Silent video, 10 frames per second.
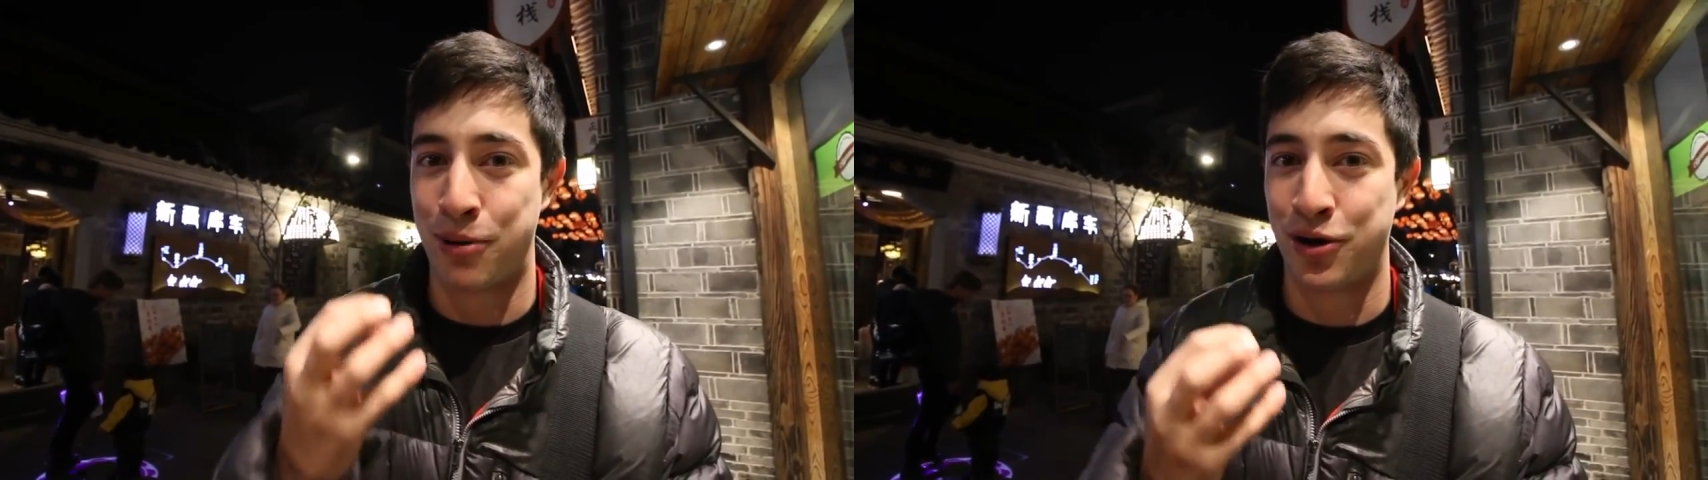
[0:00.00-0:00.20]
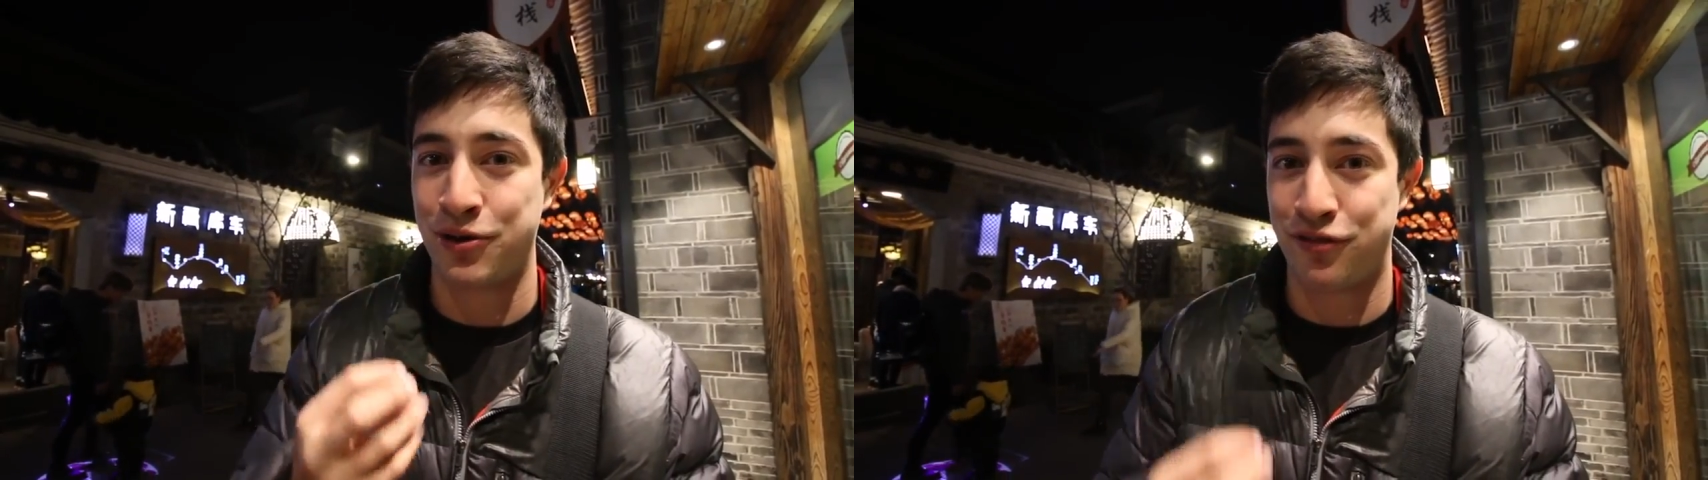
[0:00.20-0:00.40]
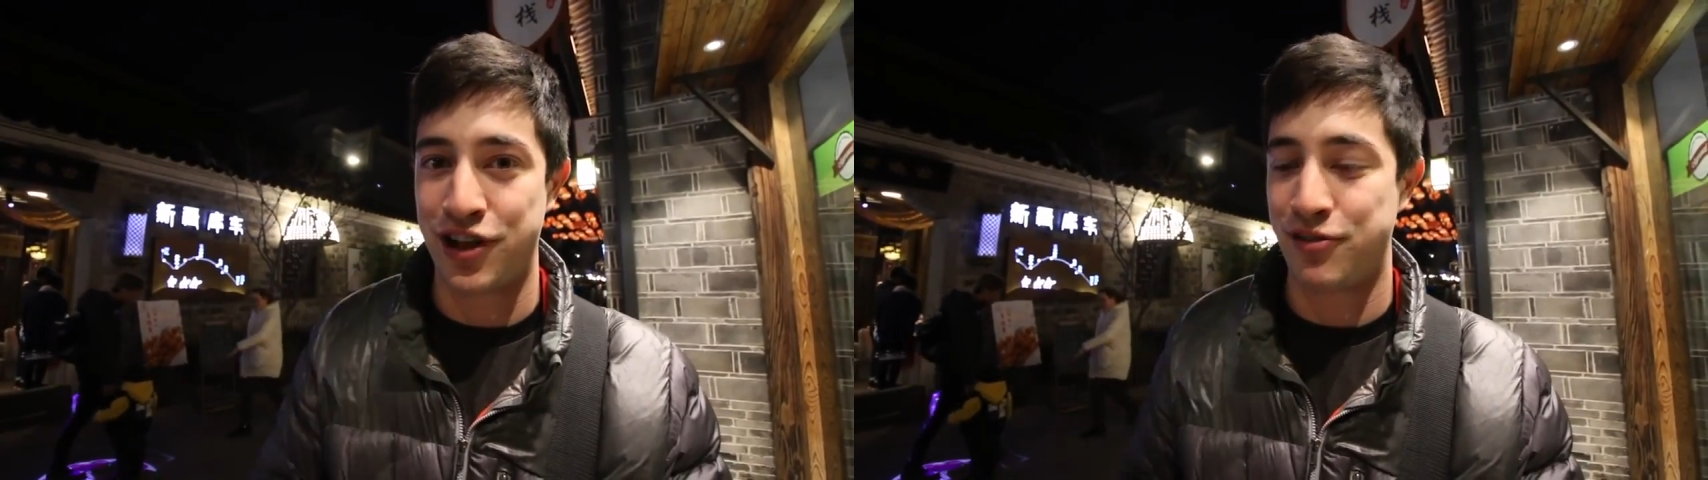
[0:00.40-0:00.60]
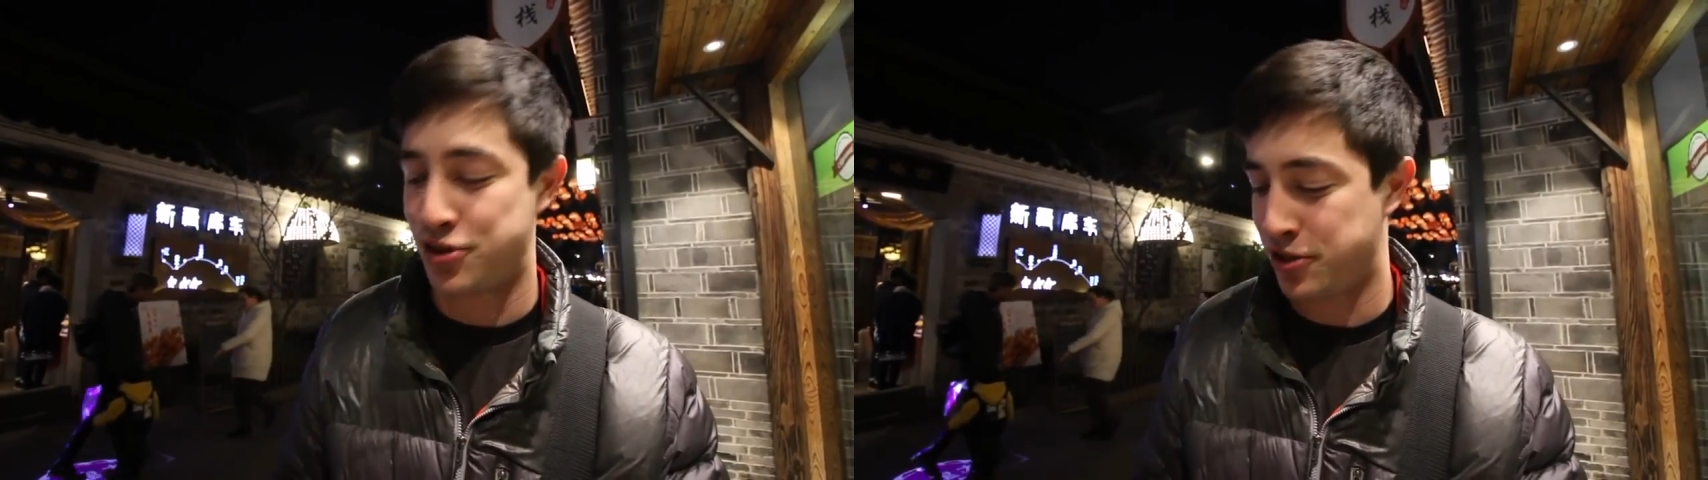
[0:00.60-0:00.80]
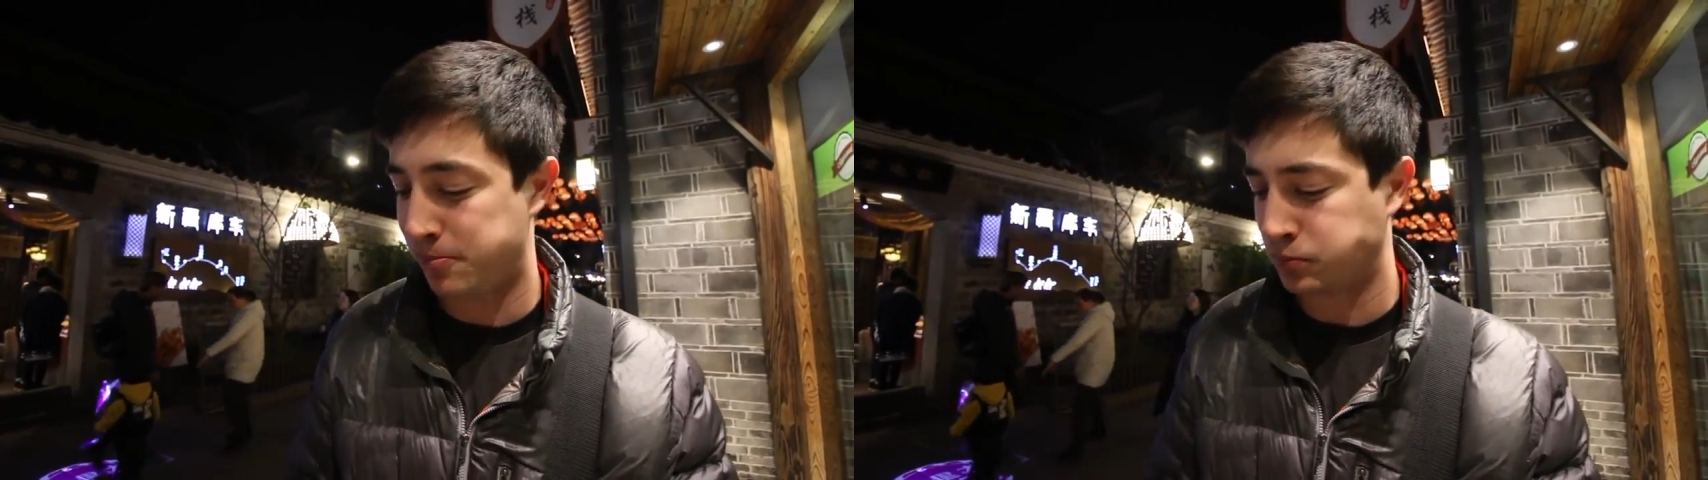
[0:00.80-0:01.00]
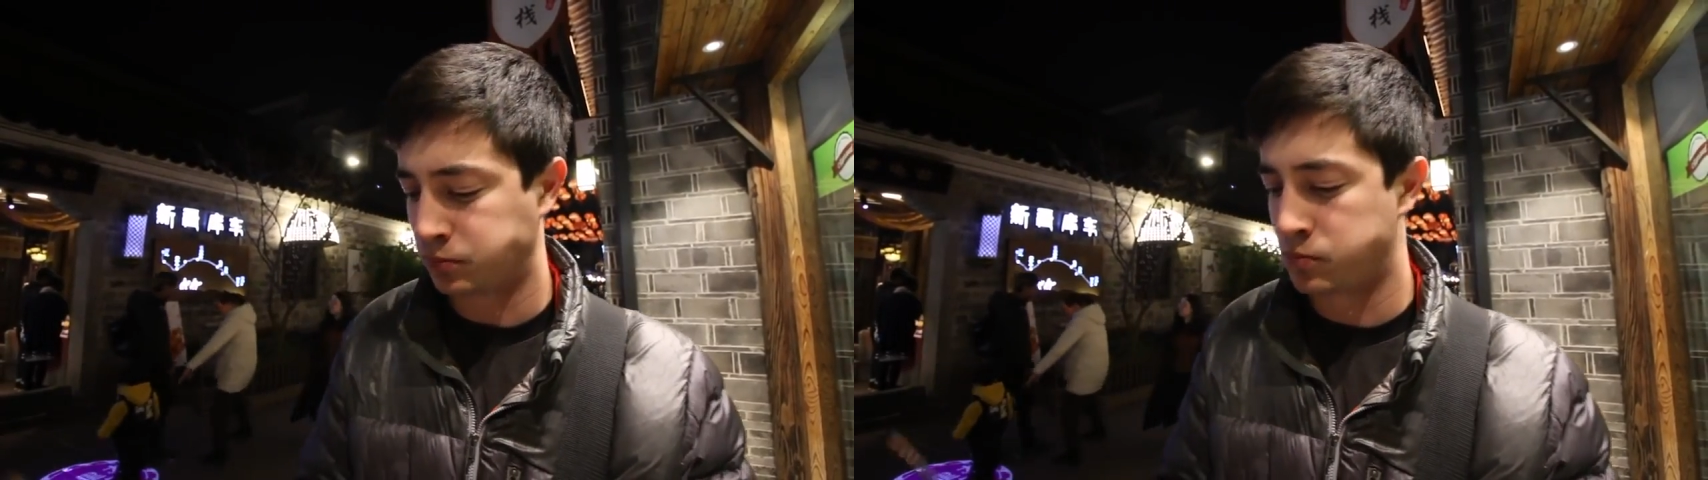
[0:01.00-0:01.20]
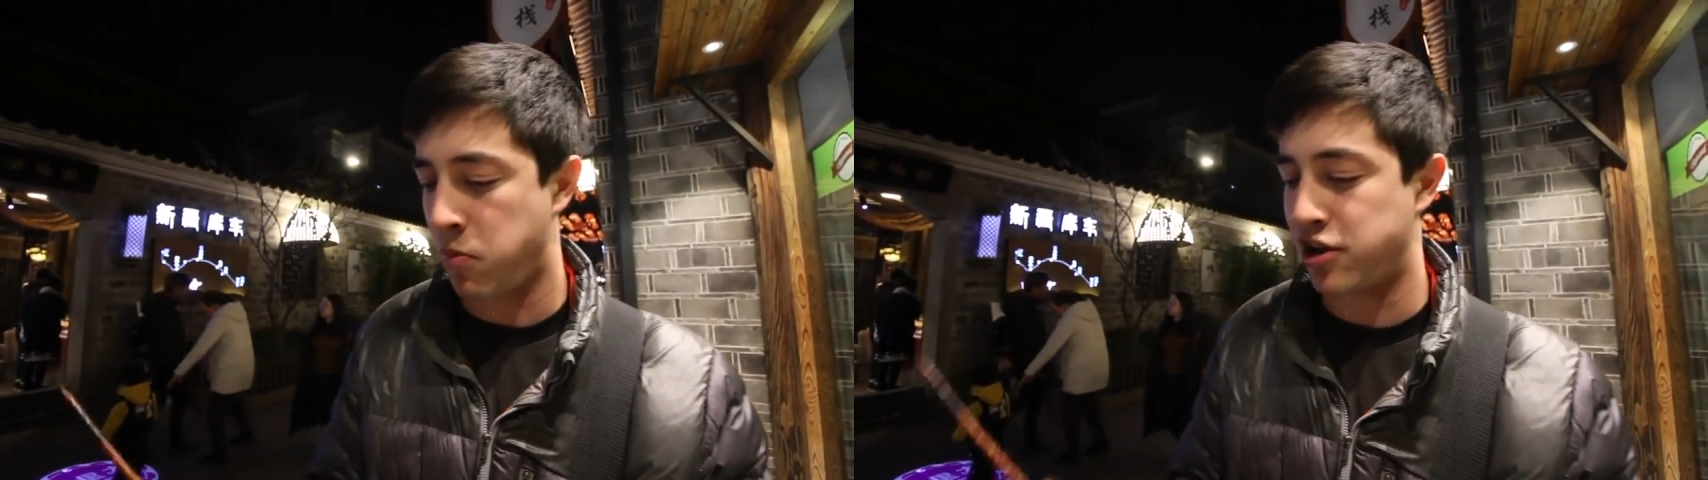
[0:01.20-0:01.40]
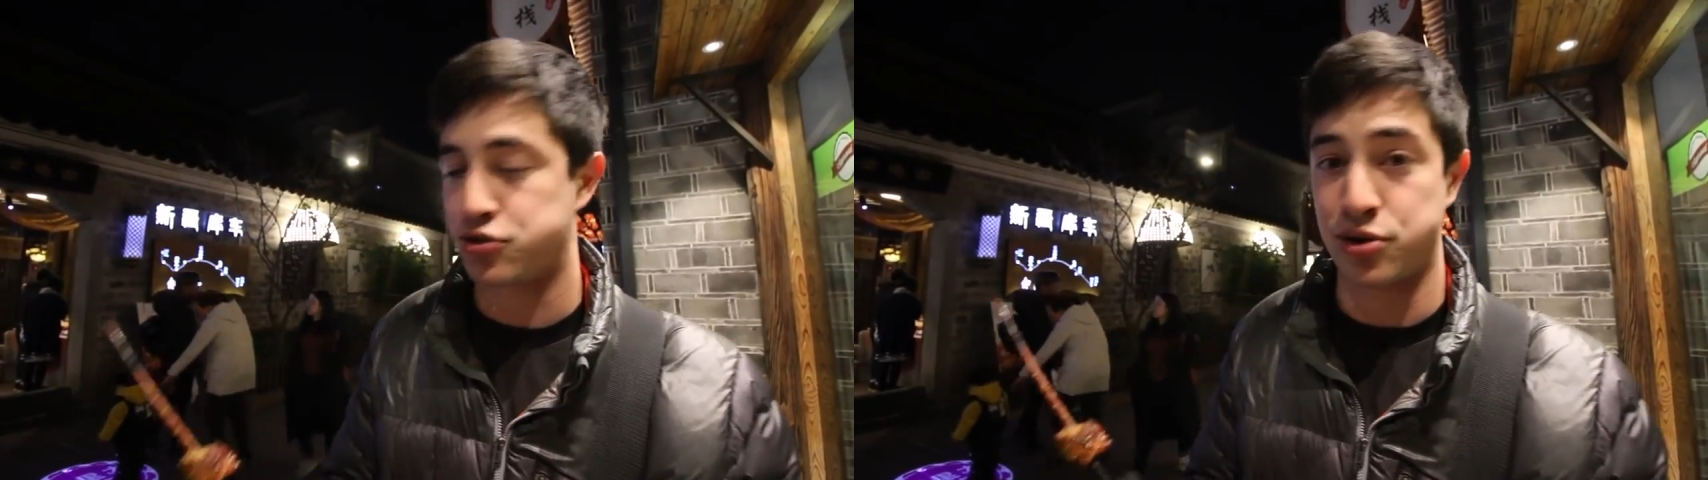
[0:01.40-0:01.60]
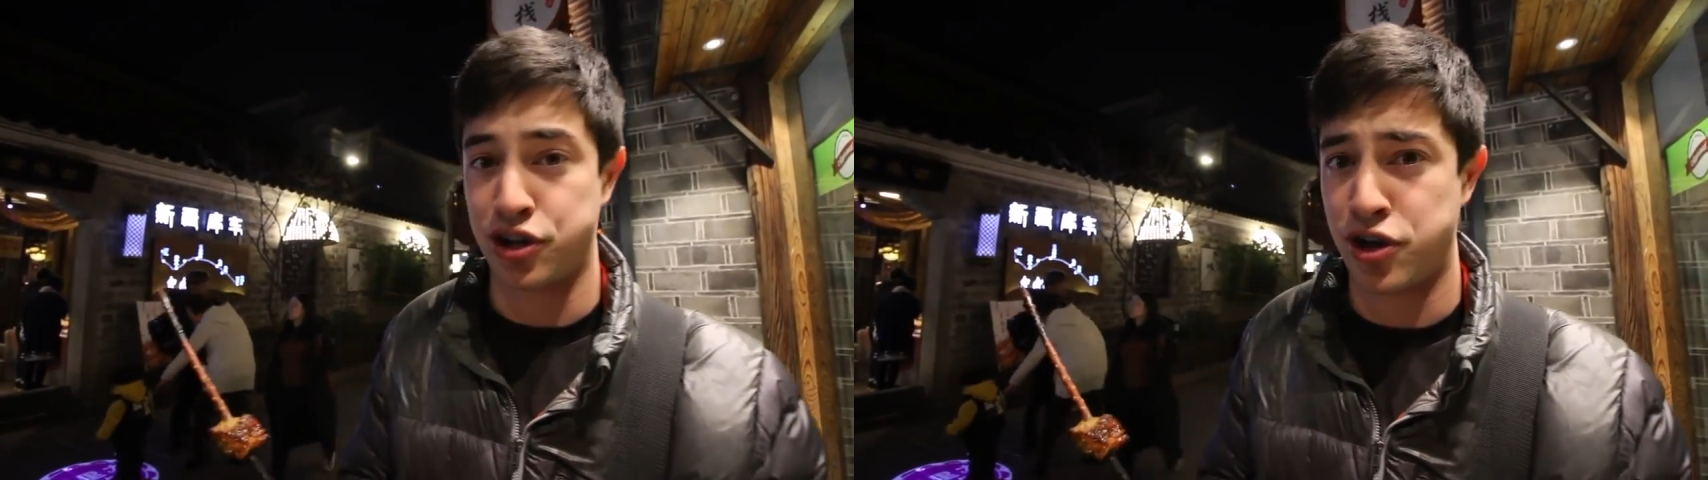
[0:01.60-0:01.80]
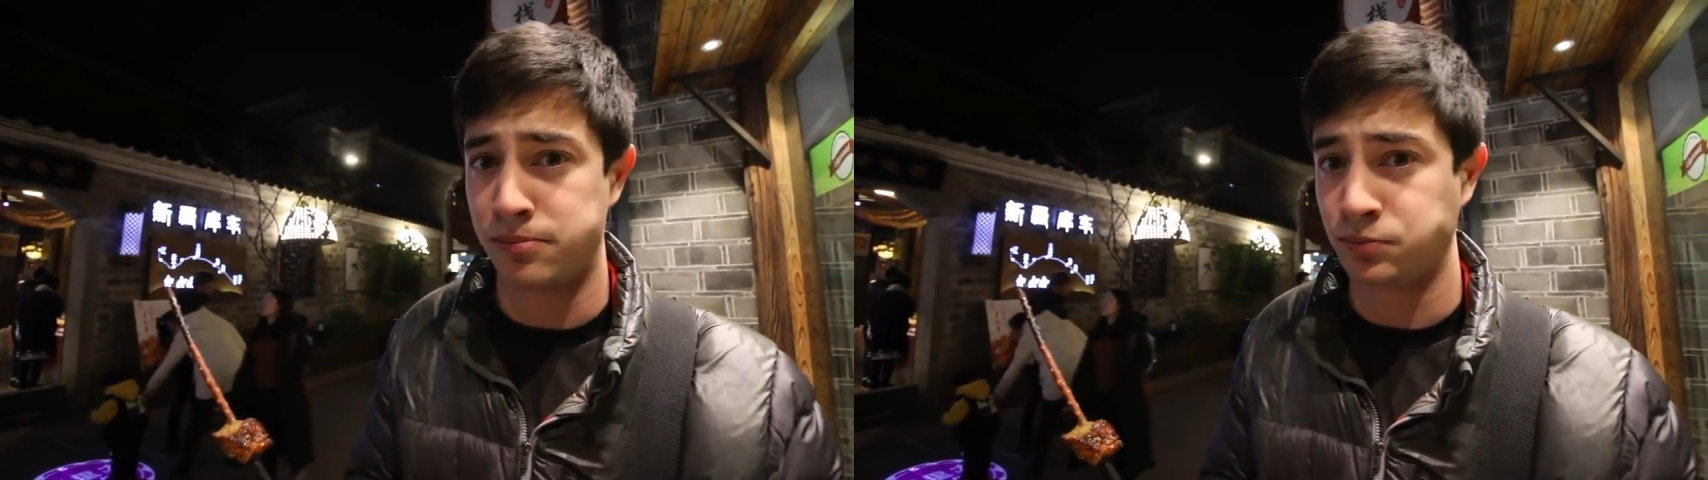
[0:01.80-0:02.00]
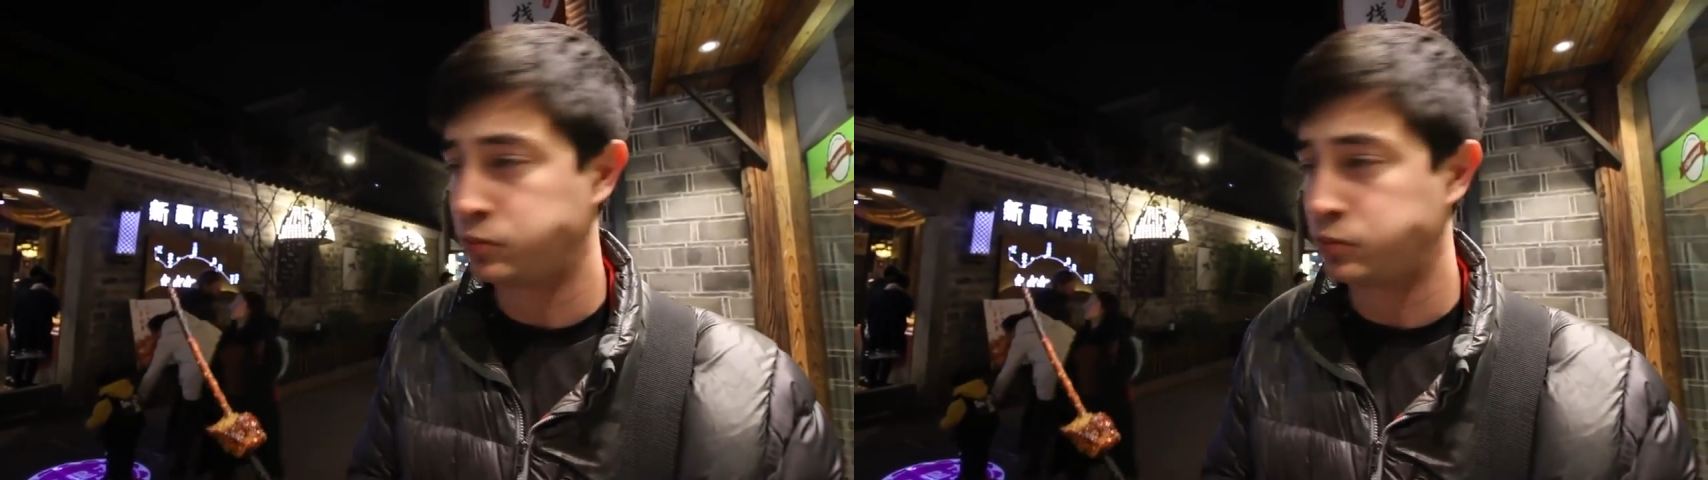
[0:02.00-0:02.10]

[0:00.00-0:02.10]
burnt flavor to them. That's really good.